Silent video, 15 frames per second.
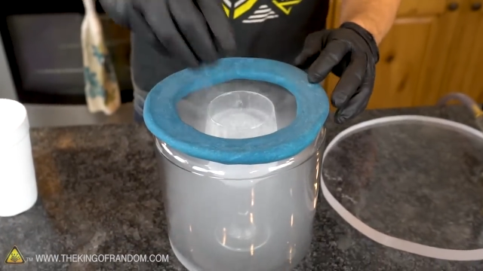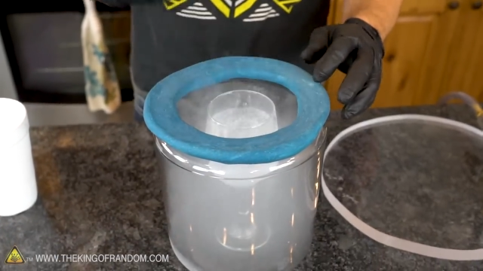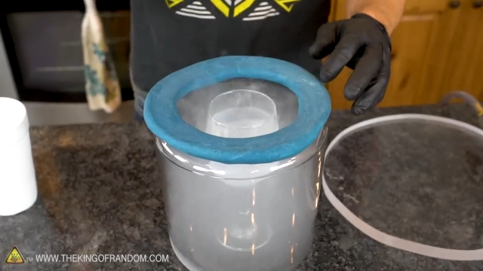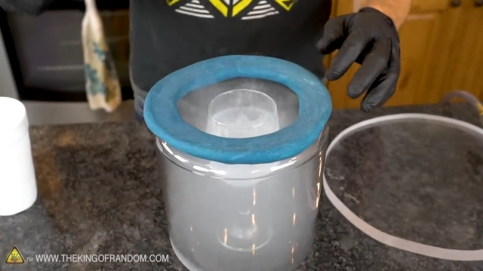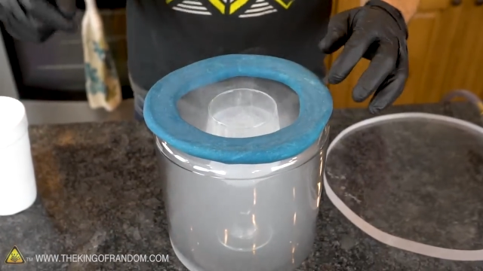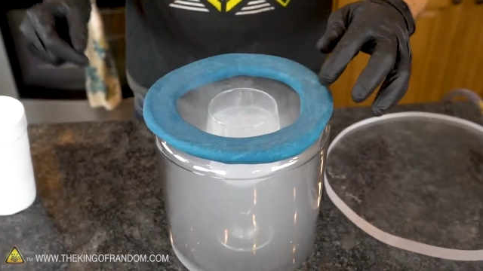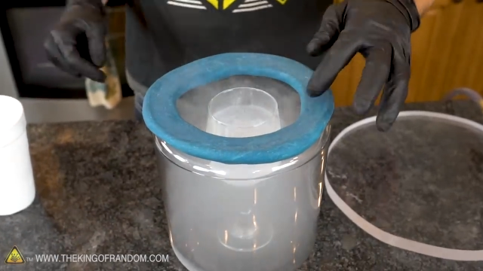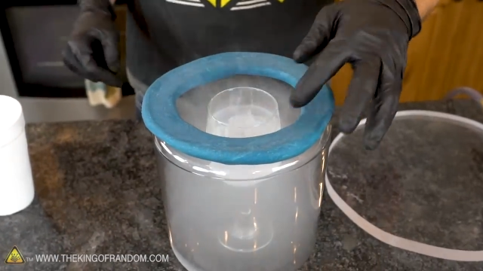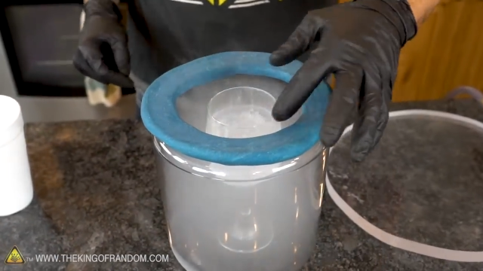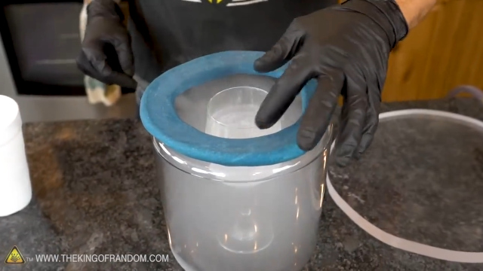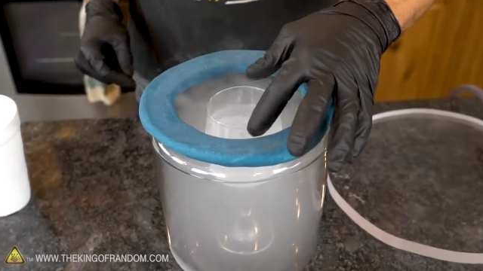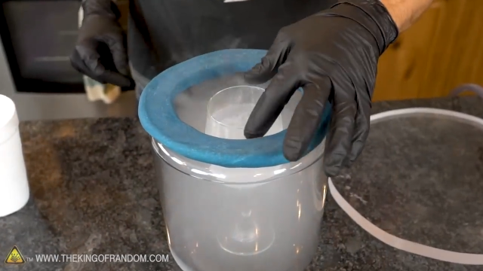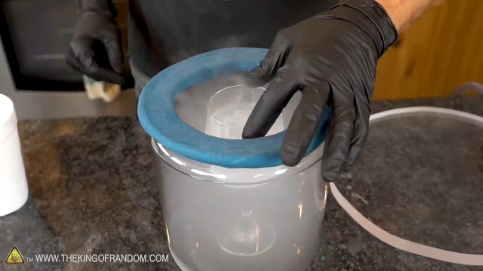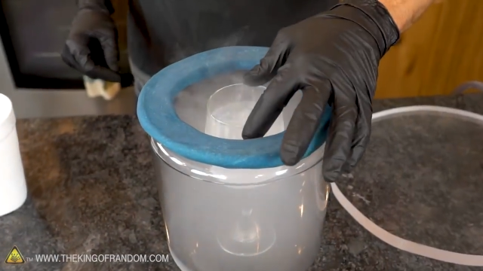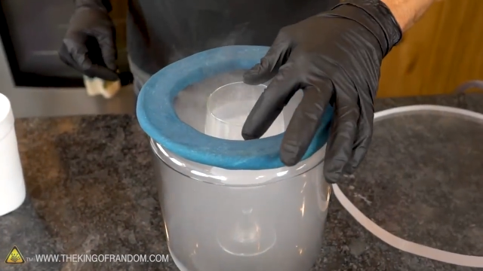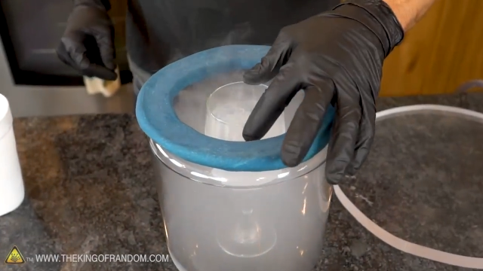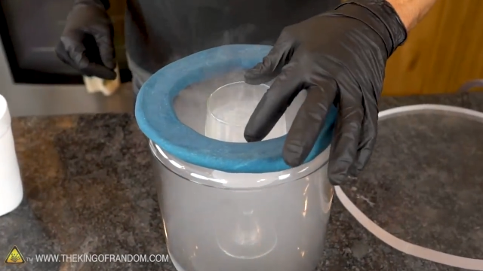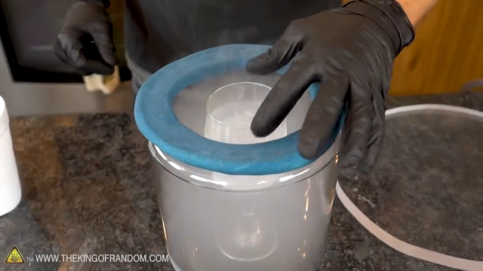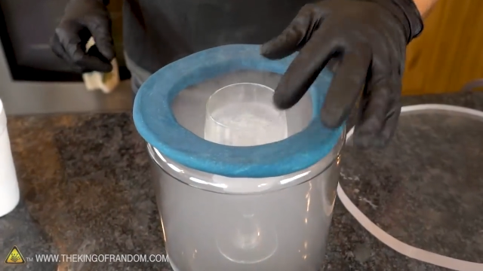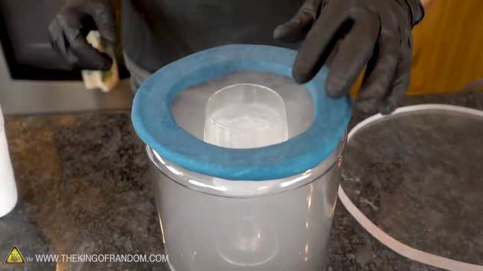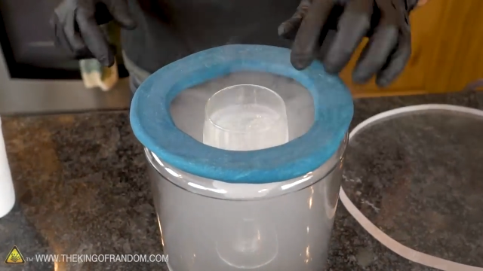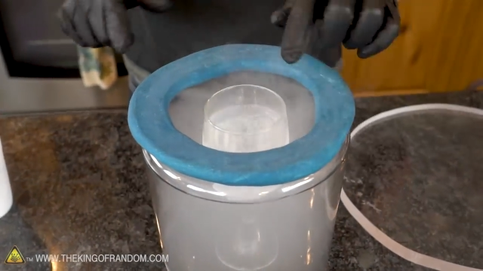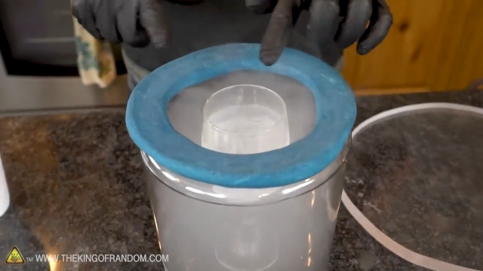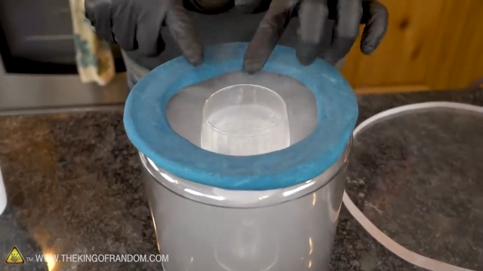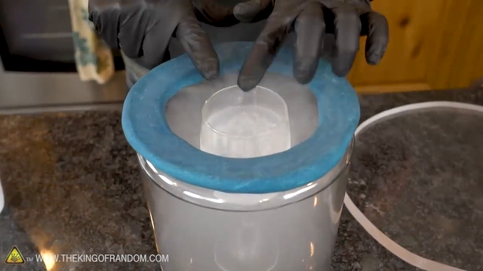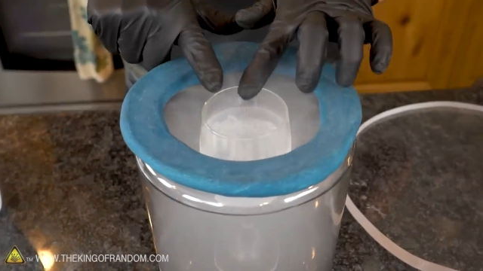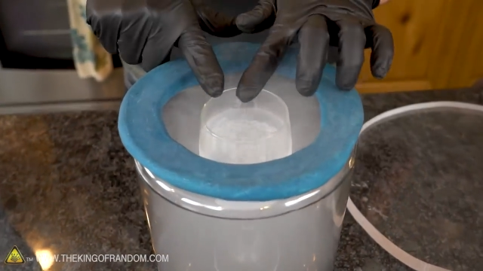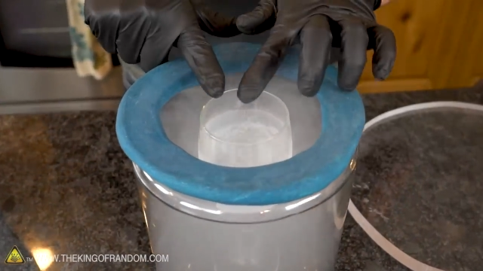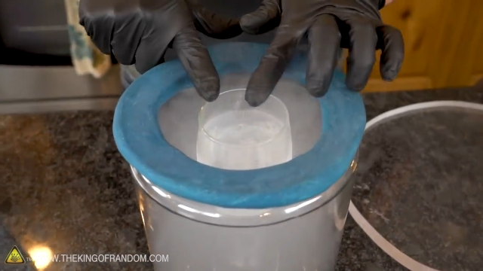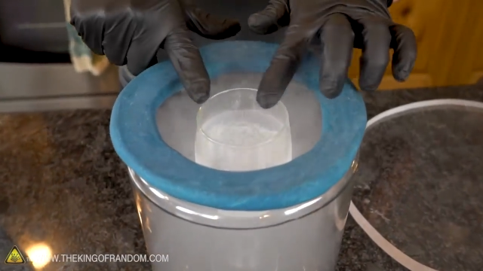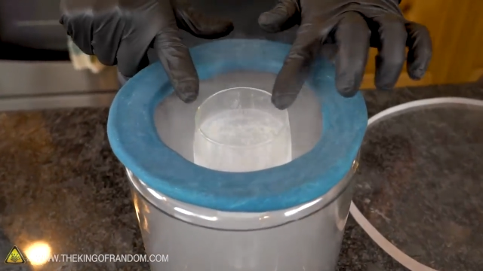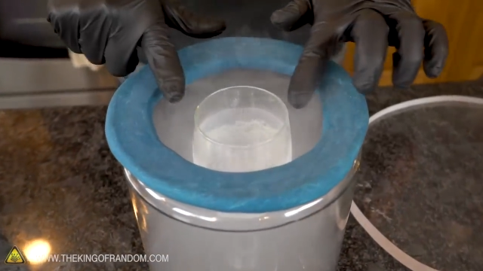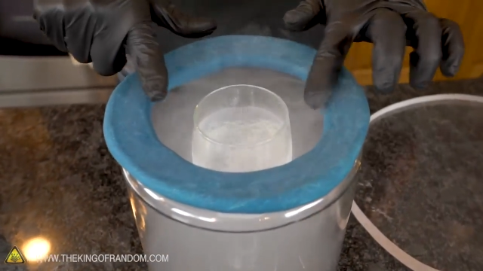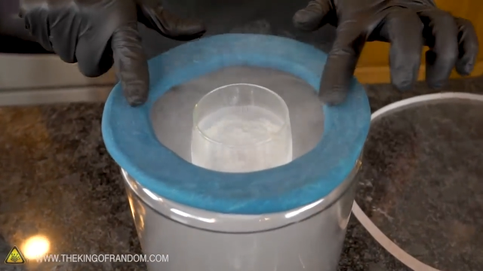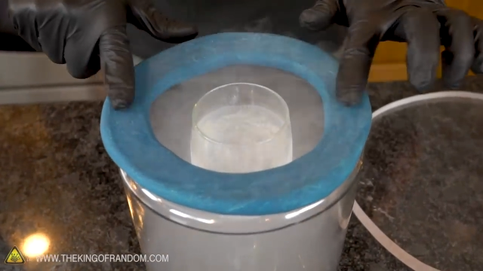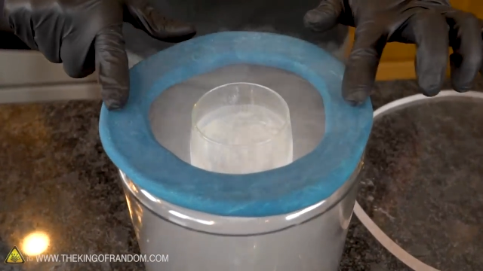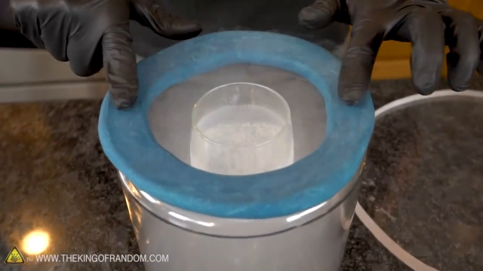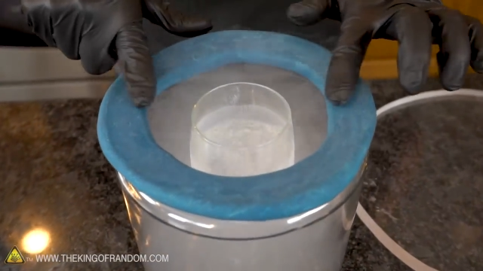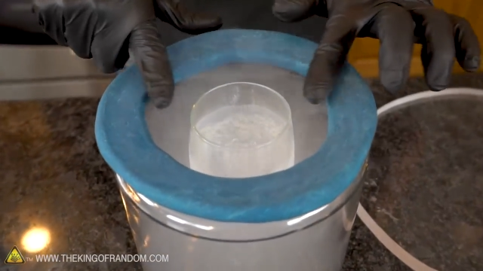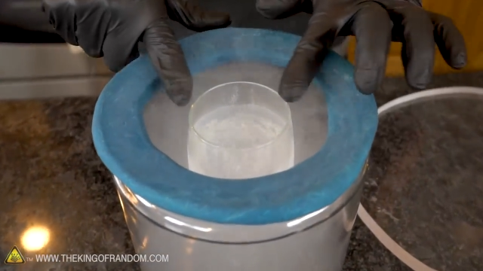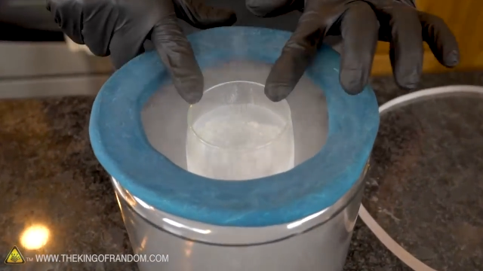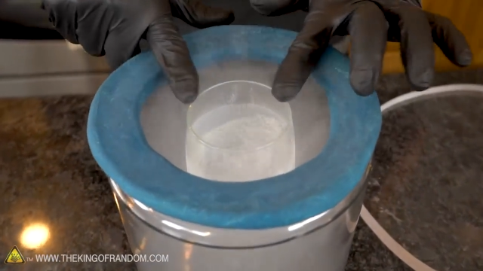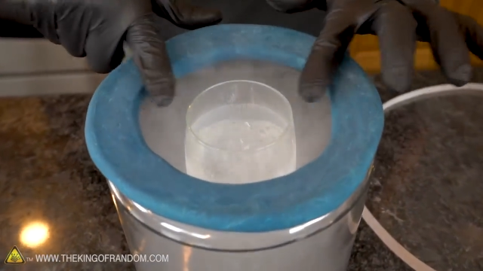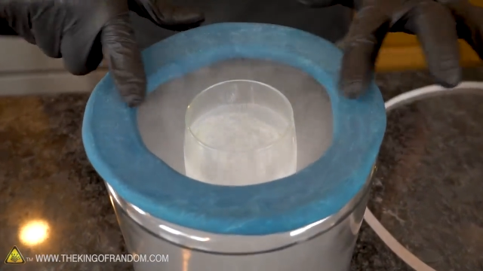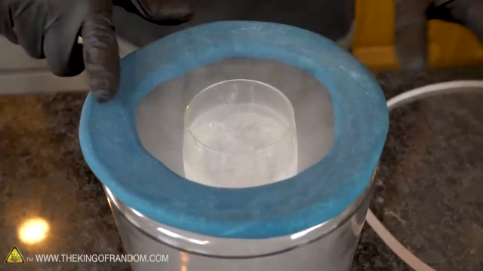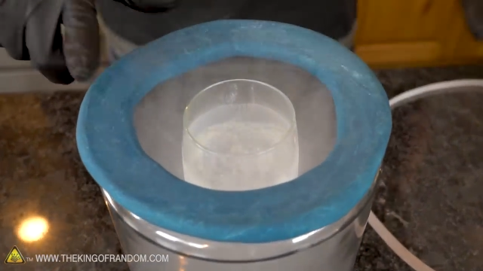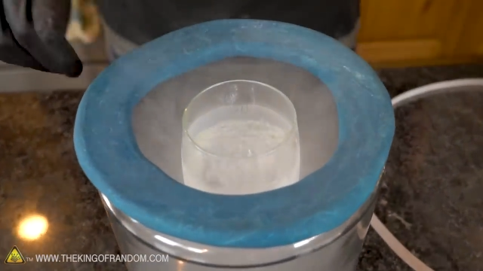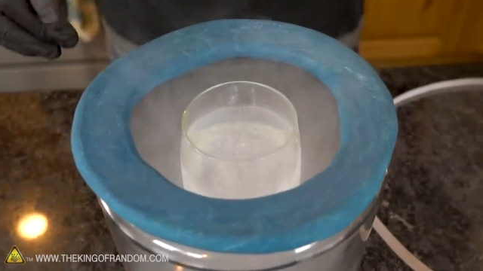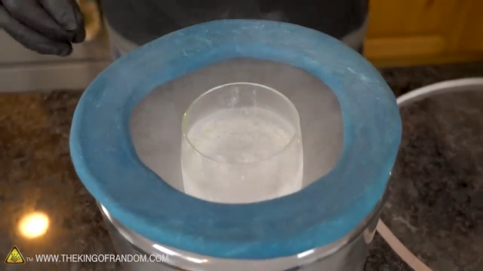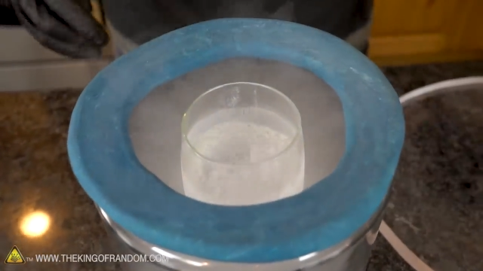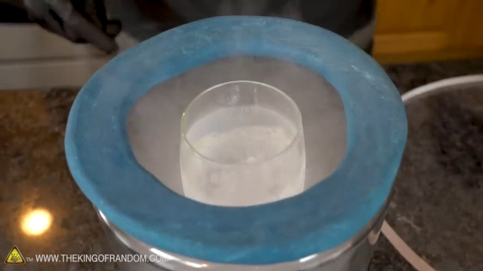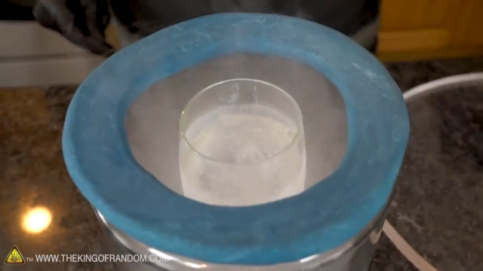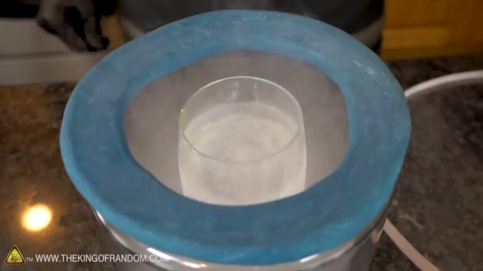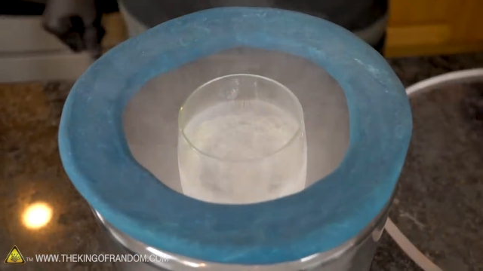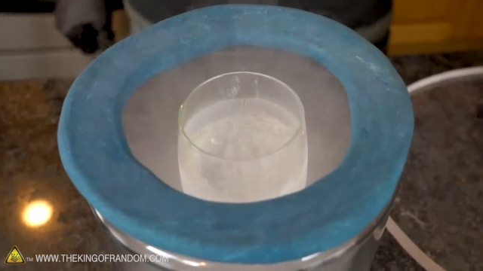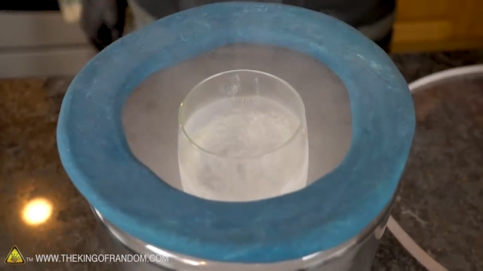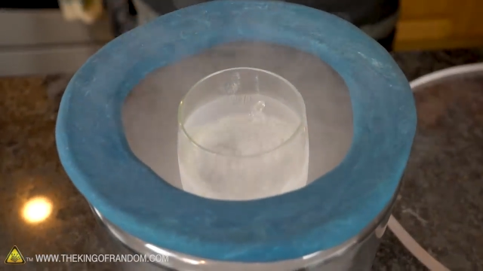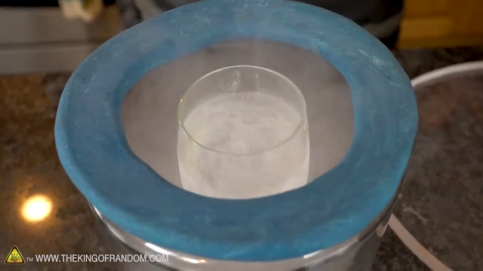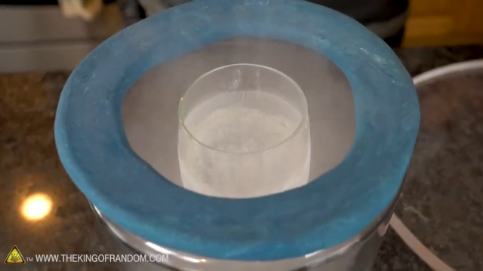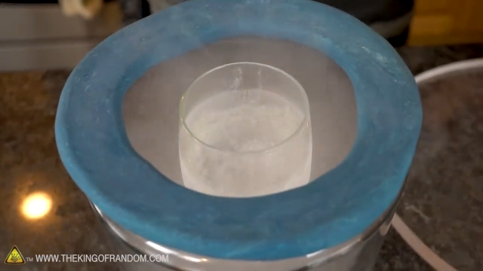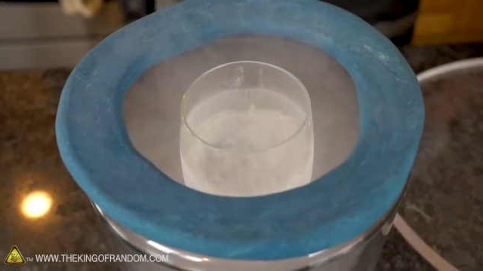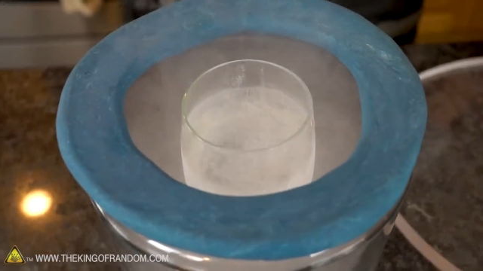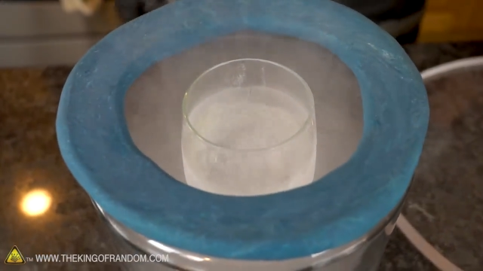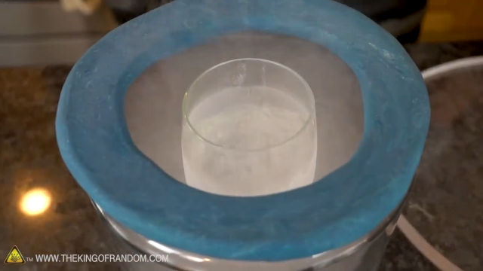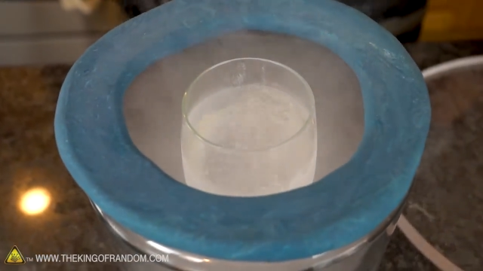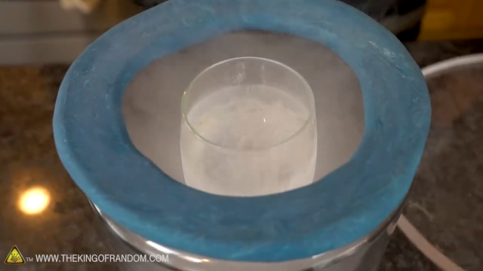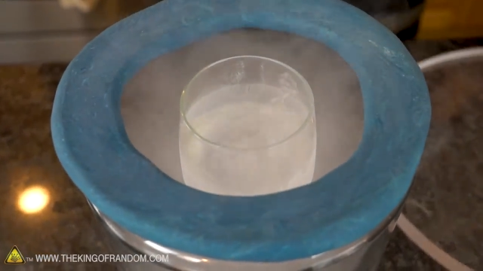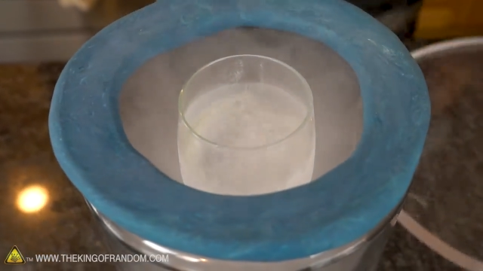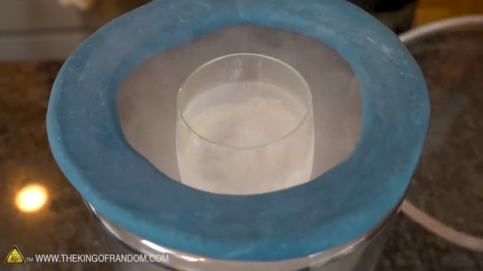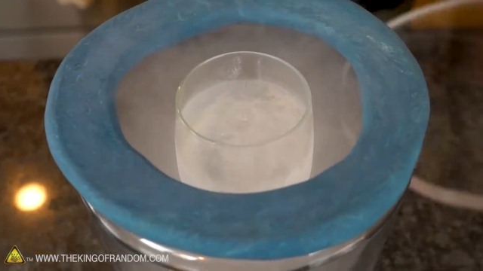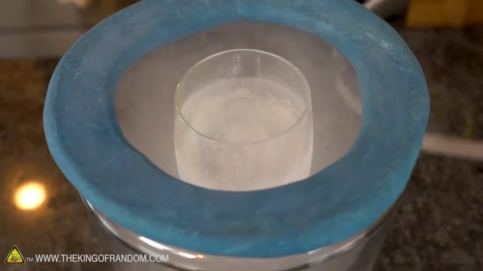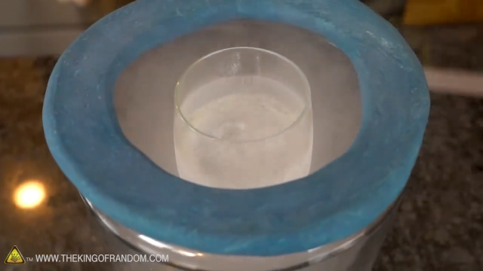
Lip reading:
(no speaker visible)